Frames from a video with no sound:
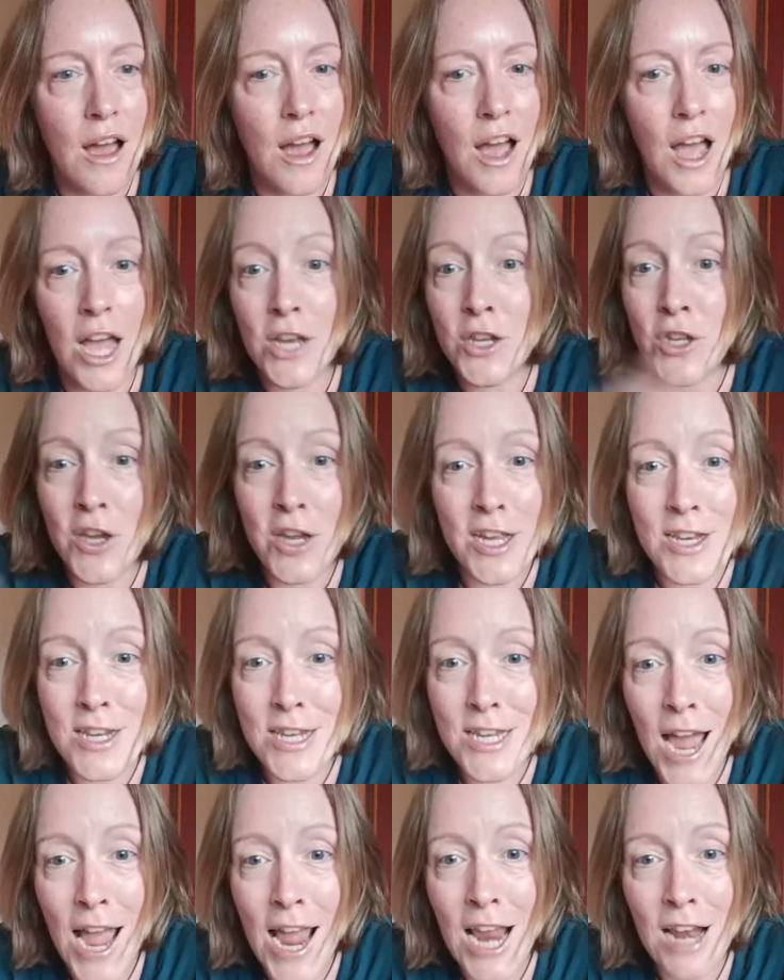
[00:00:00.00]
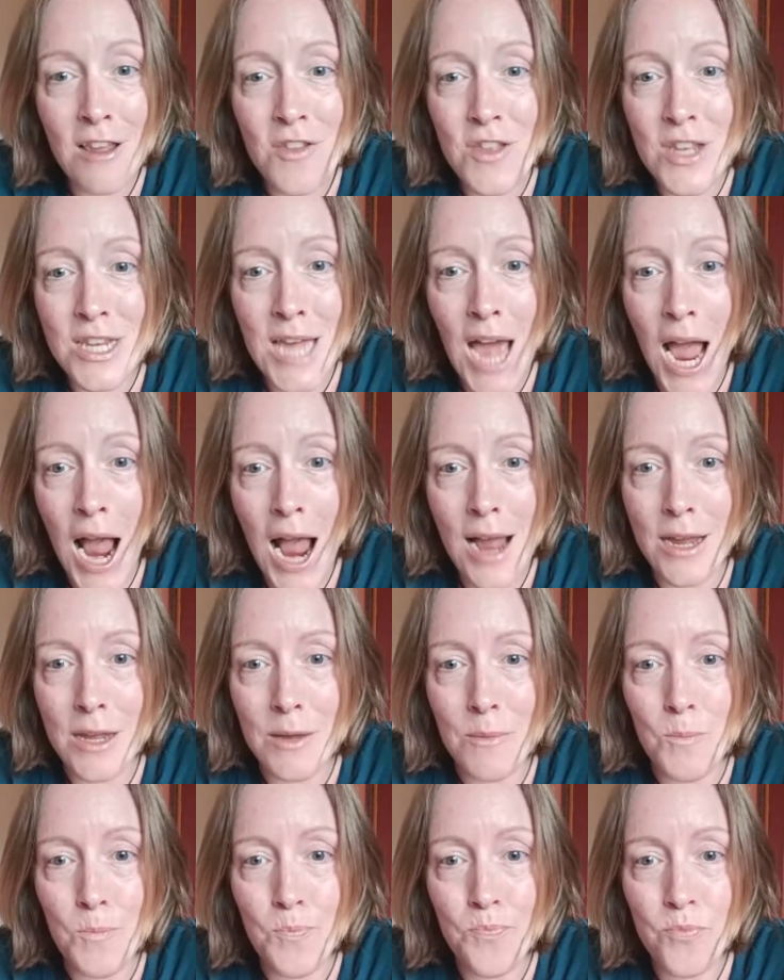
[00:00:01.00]
And you can tailor the
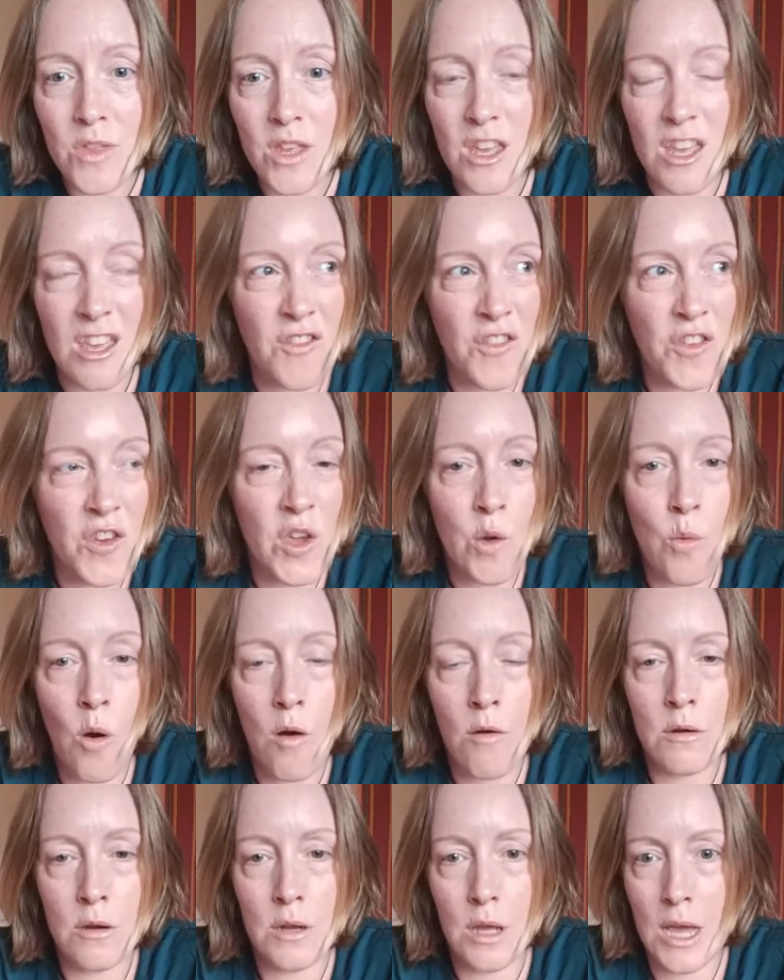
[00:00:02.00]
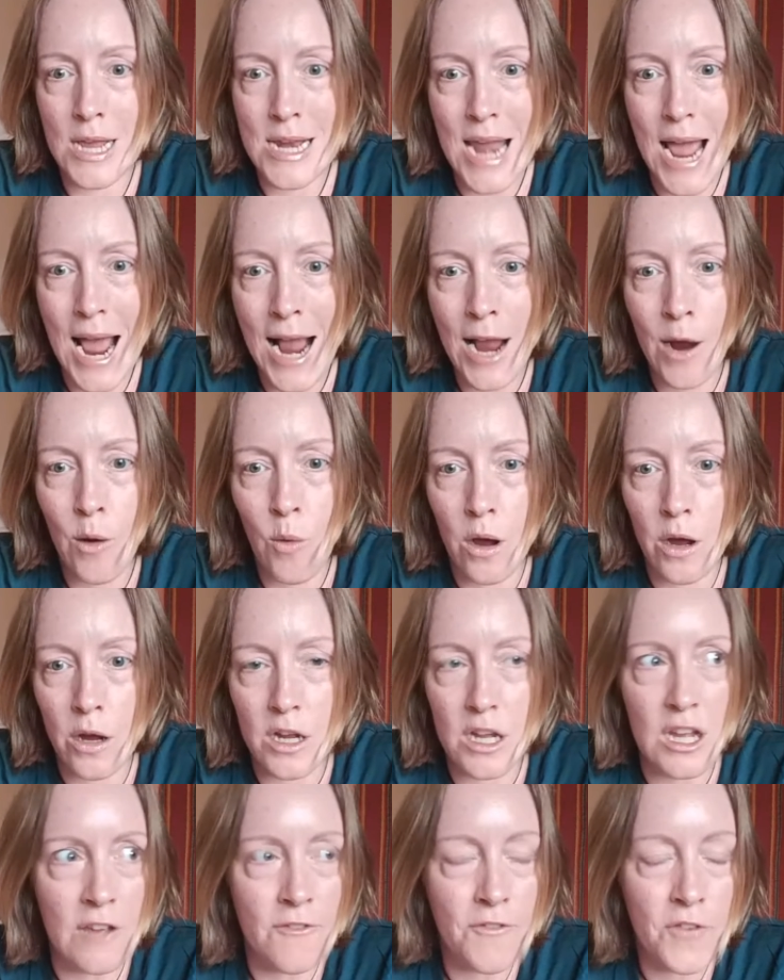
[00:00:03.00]
time if you want an hour,
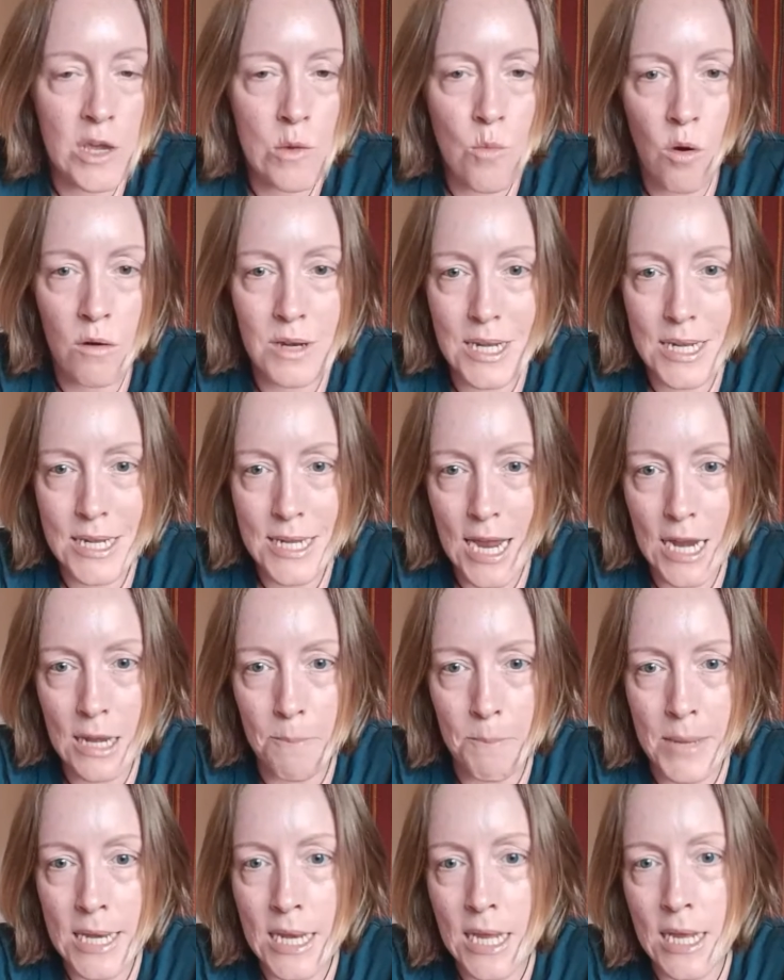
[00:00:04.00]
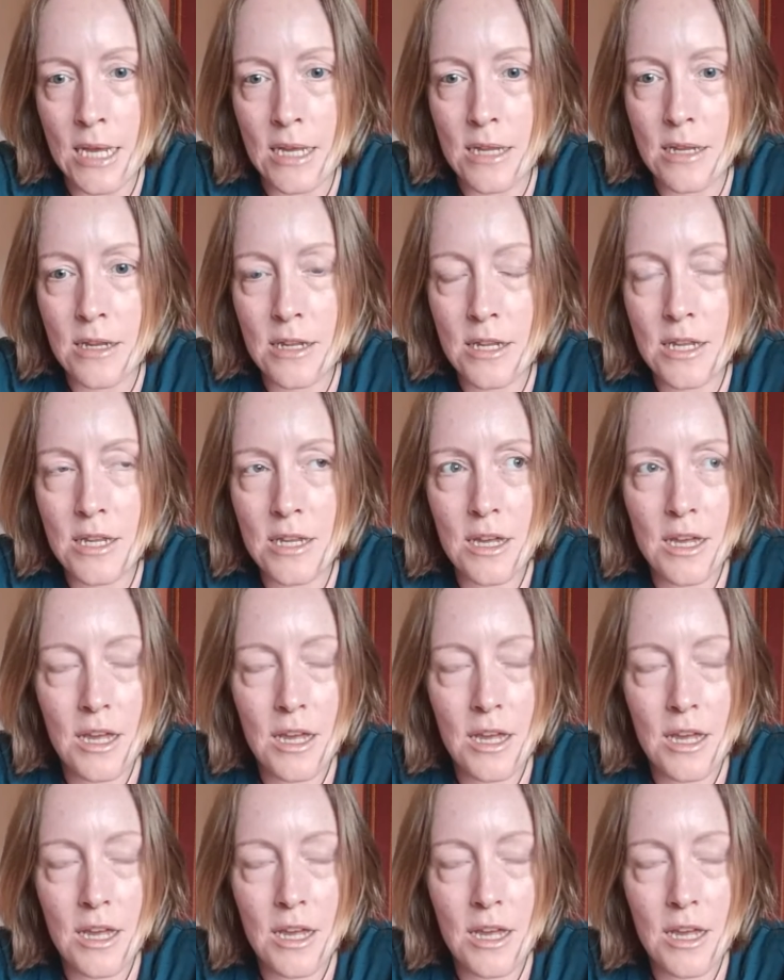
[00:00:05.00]
if you want 10 minutes.